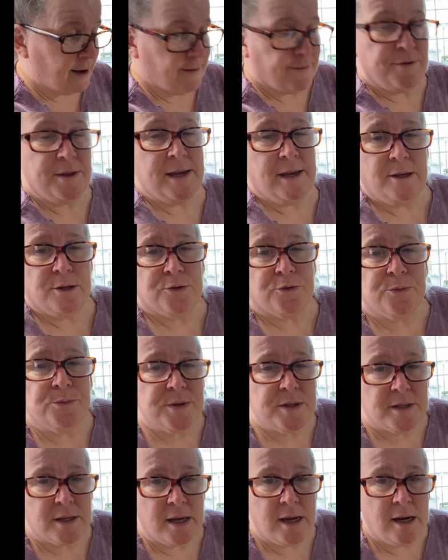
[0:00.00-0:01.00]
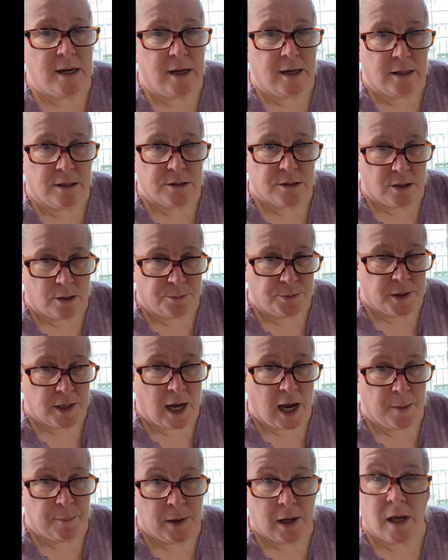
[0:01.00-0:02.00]
of these from seed in some
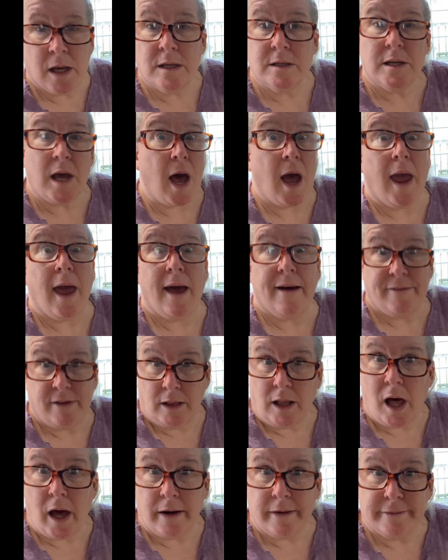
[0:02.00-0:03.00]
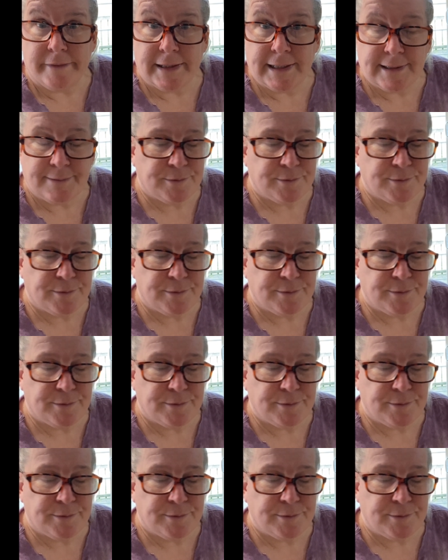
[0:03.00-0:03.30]
time because I have a lot of it.